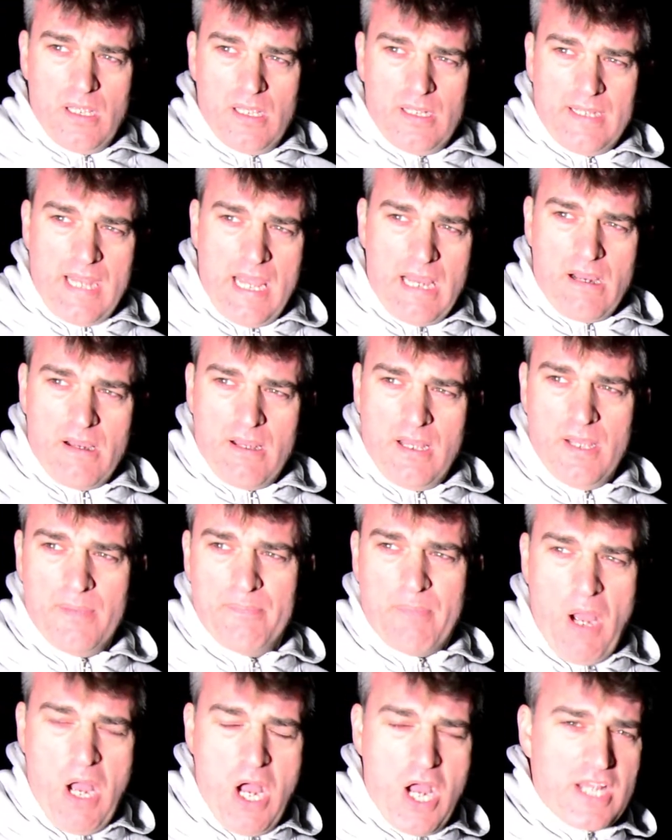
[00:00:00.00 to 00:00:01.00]
Now
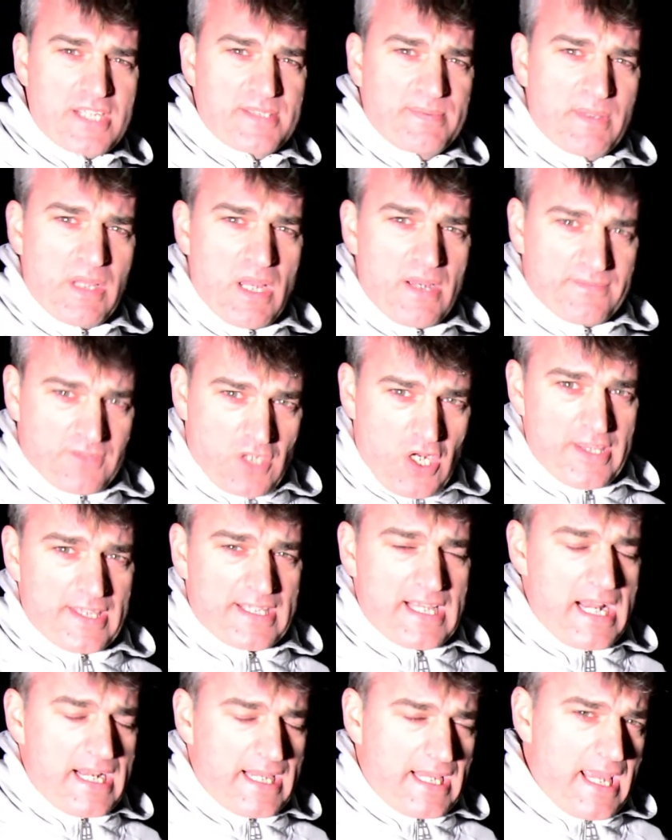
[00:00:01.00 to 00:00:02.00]
behind me I've got the
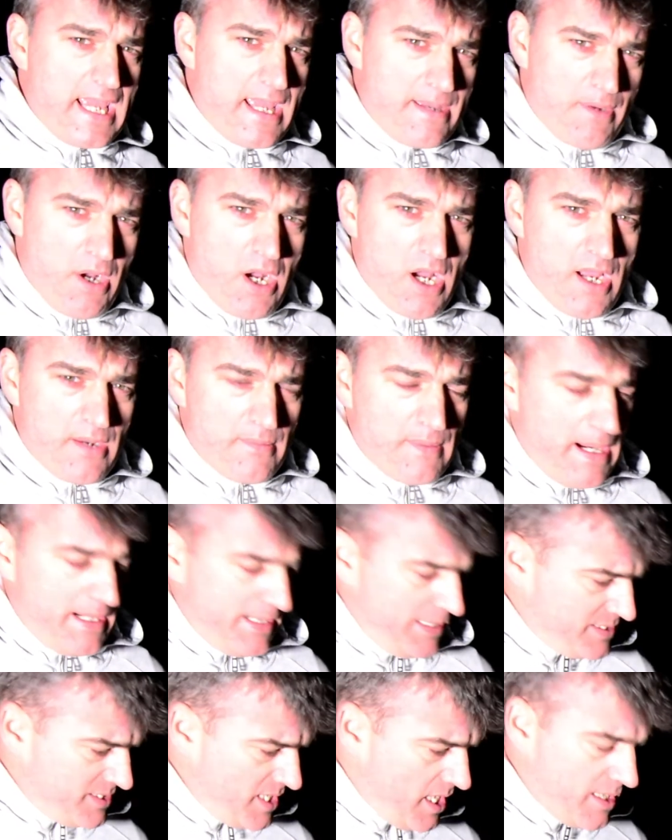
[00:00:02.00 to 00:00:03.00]
Cunningham Highway
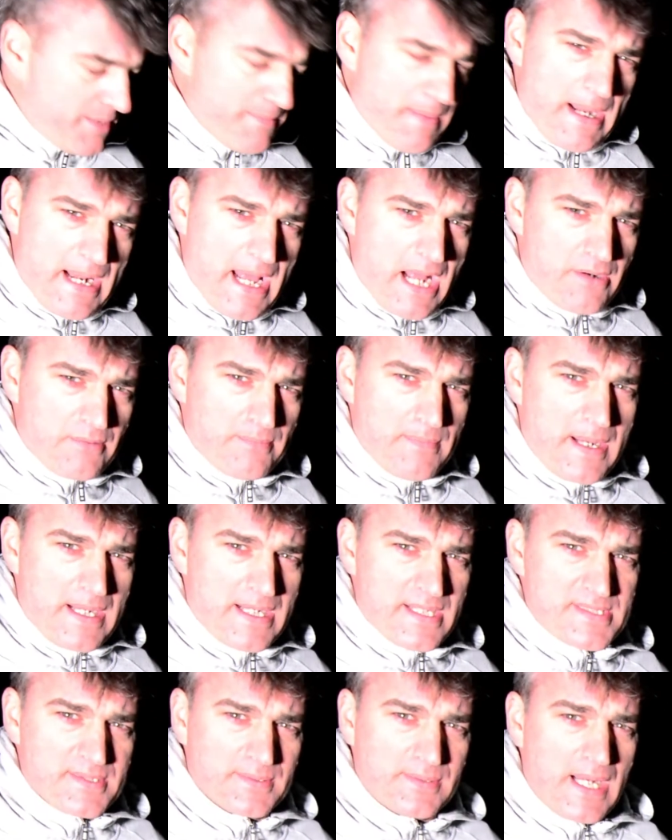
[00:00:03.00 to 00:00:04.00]
and it's only about 100
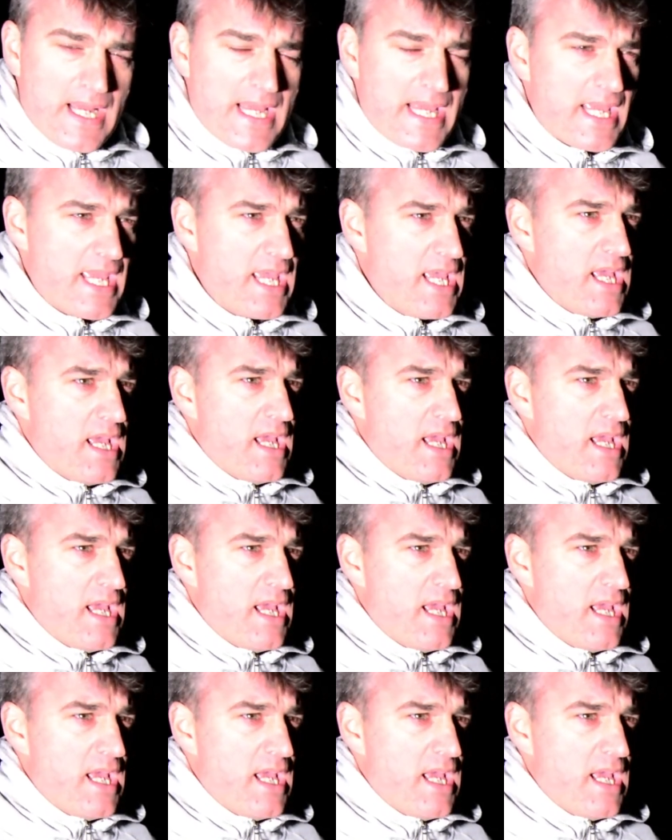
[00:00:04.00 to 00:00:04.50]
meters away.